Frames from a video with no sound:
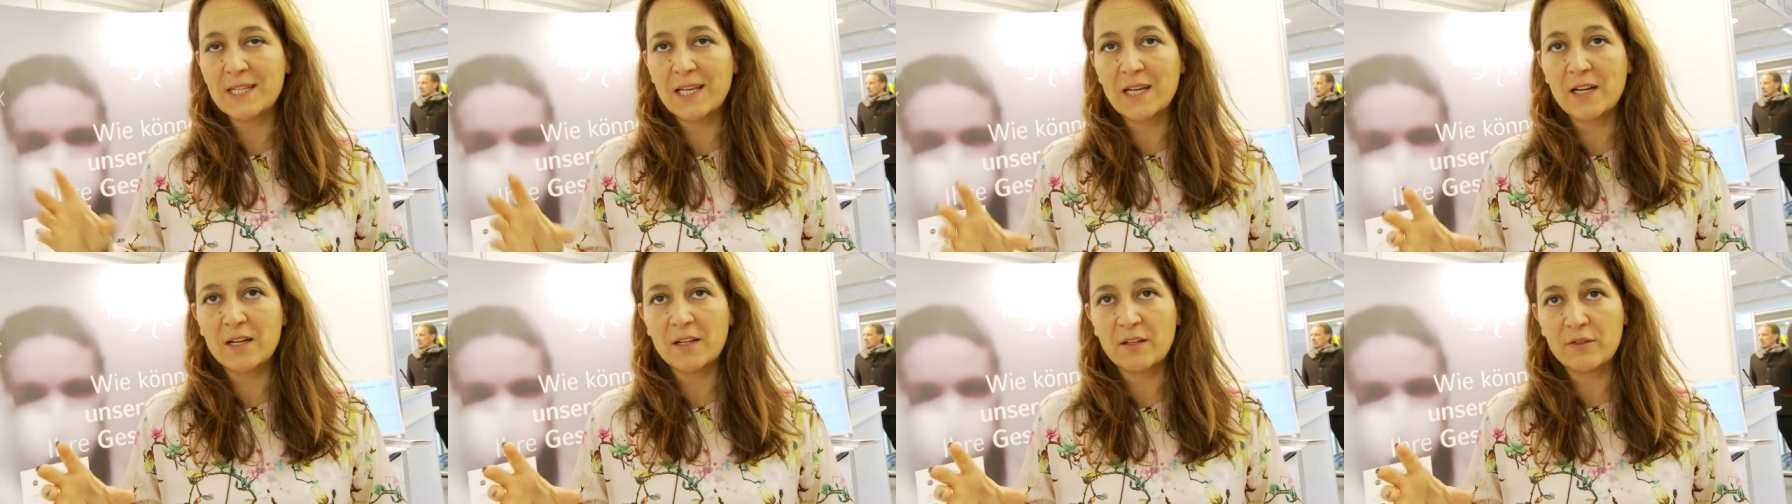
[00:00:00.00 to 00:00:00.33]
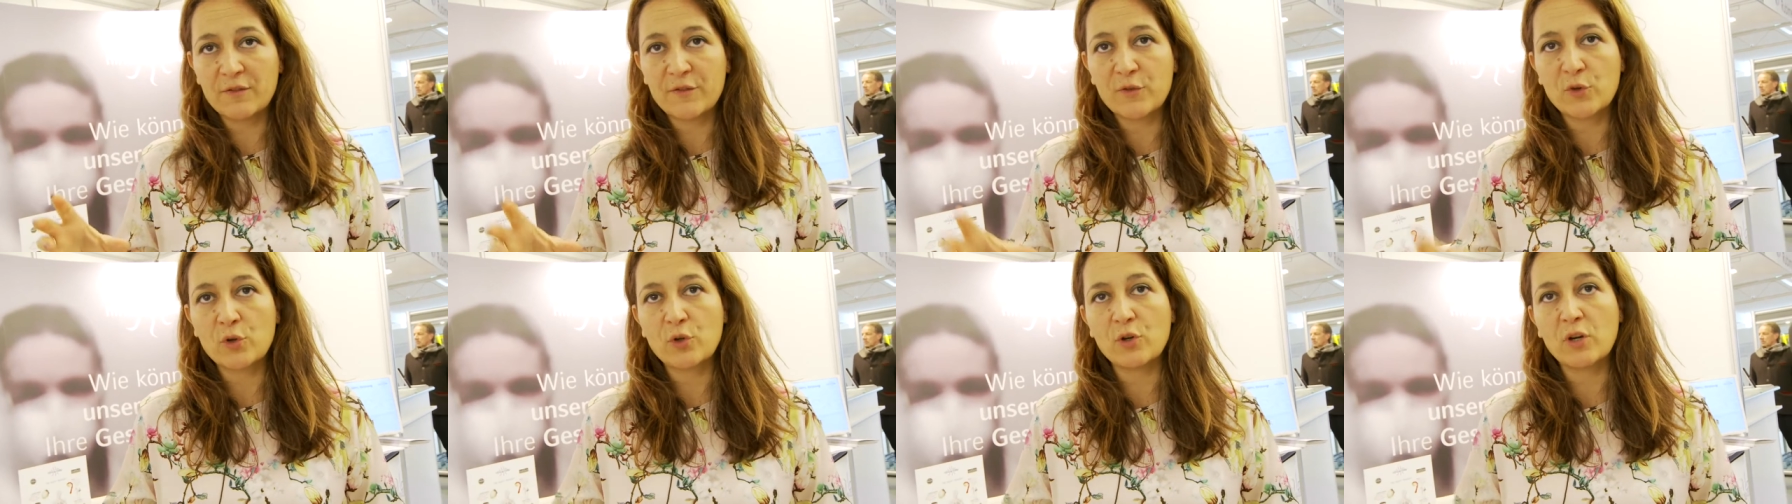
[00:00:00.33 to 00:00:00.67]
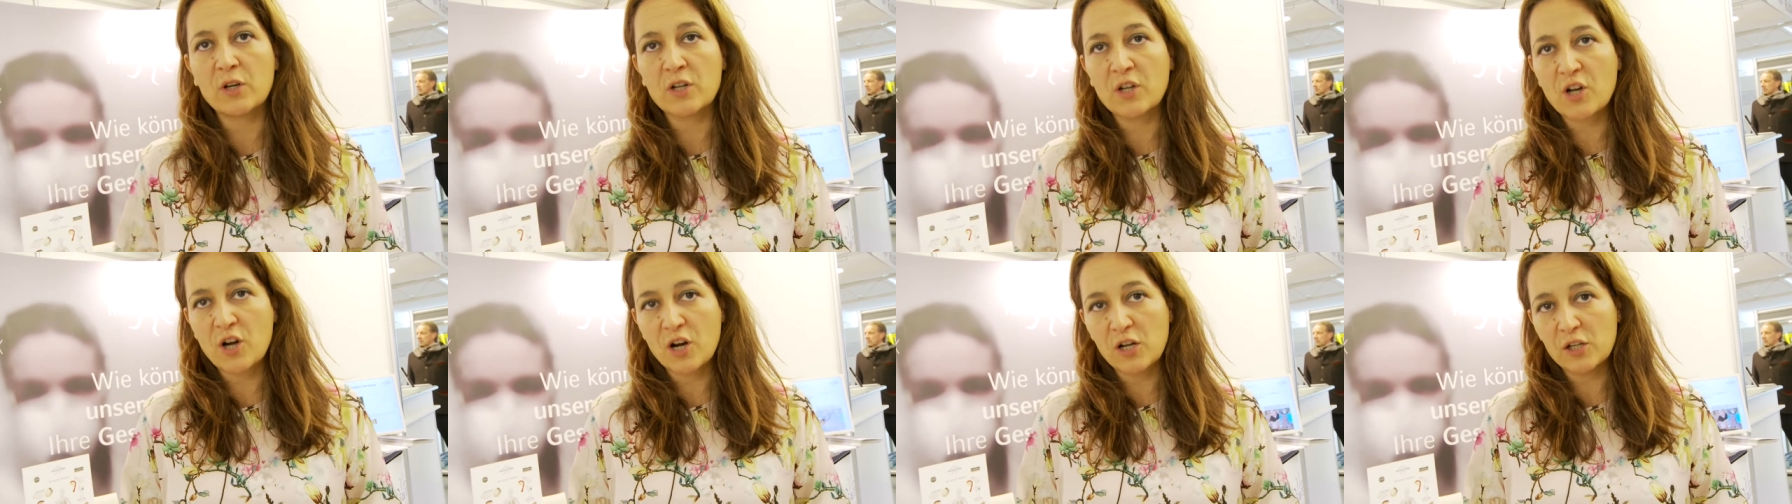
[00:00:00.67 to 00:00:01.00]
line for
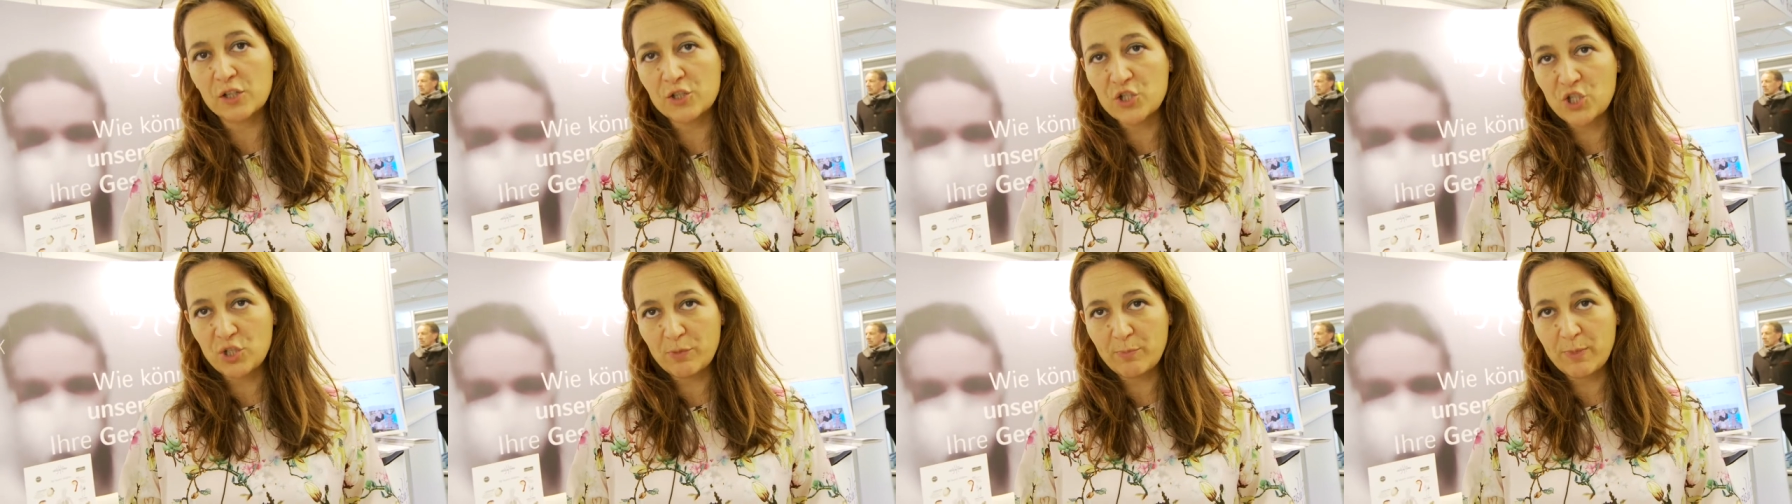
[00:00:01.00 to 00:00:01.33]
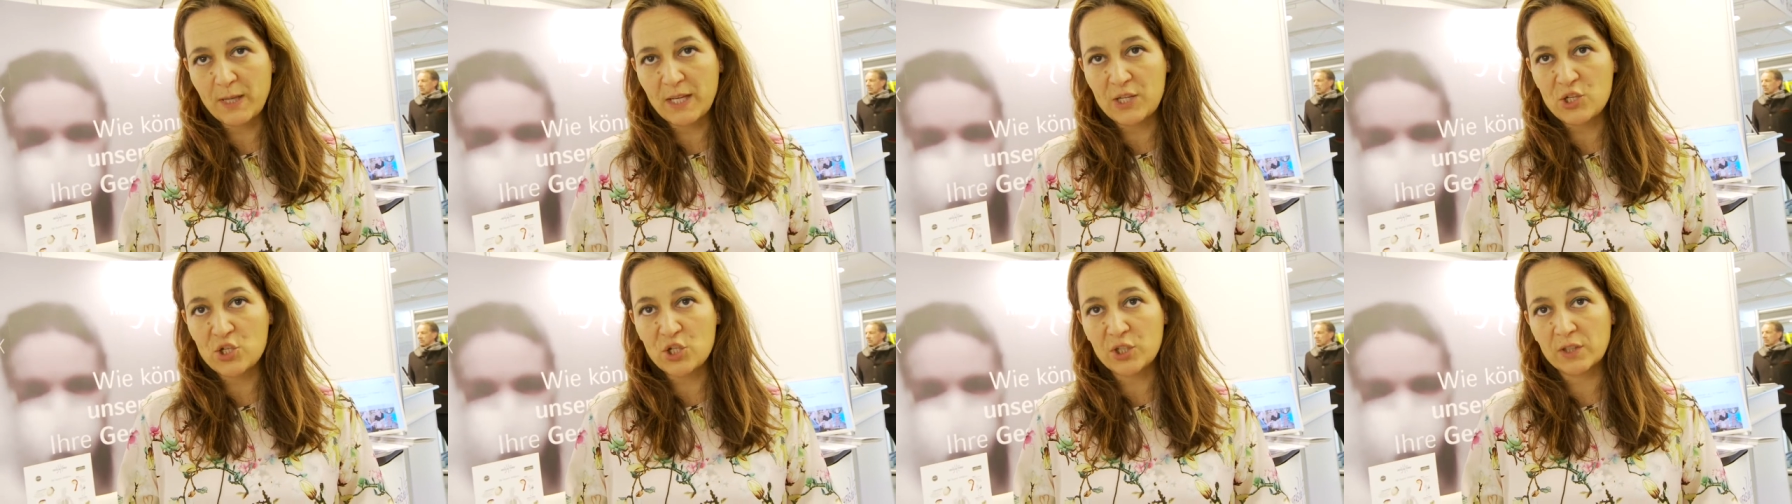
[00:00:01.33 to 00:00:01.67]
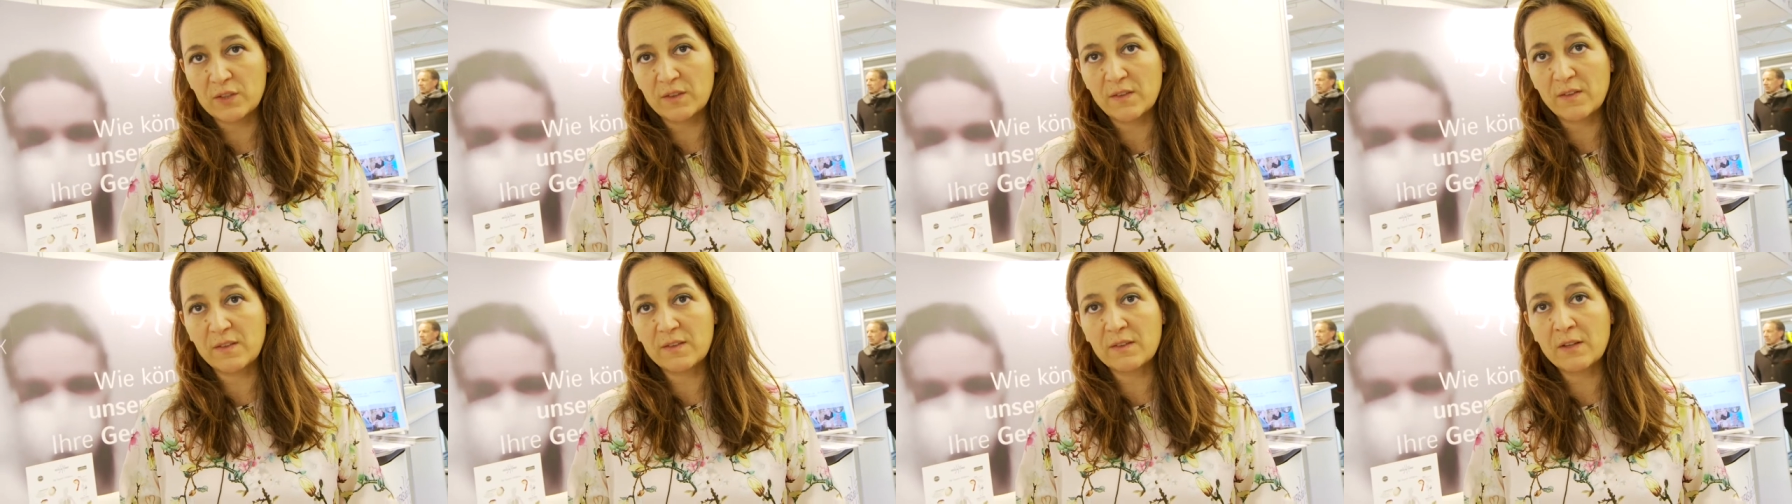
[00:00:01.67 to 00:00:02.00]
oncology
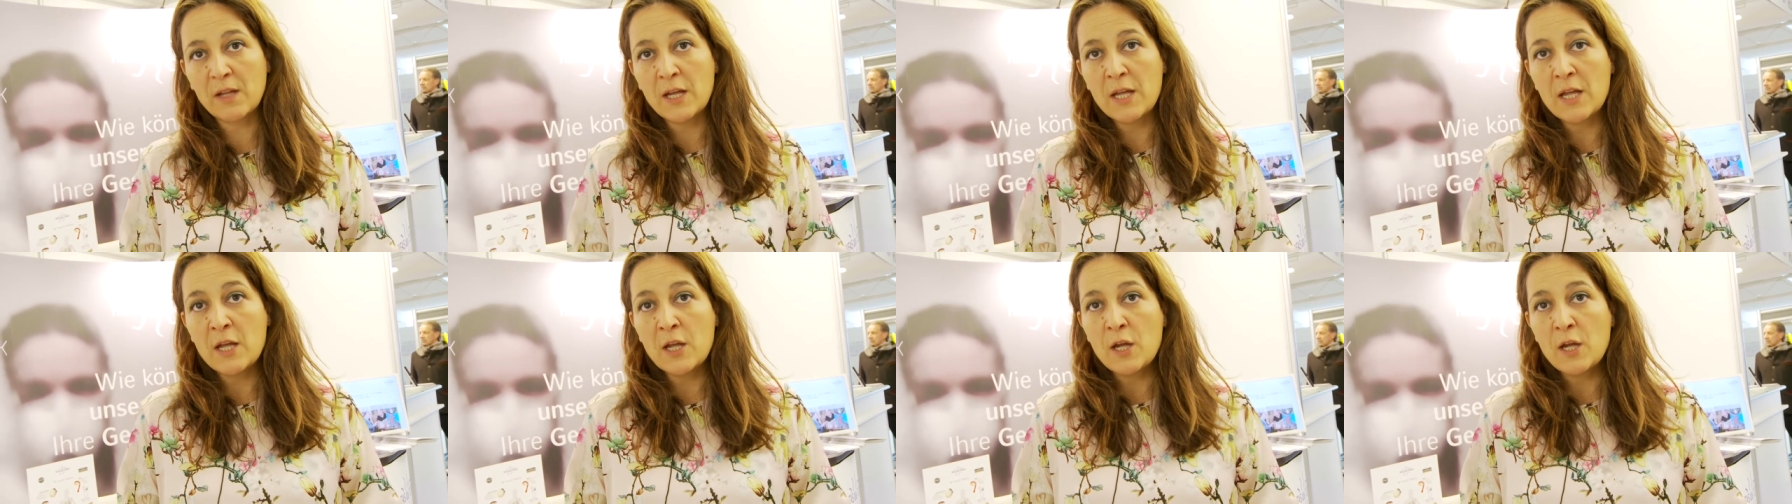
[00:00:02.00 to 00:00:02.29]
patients.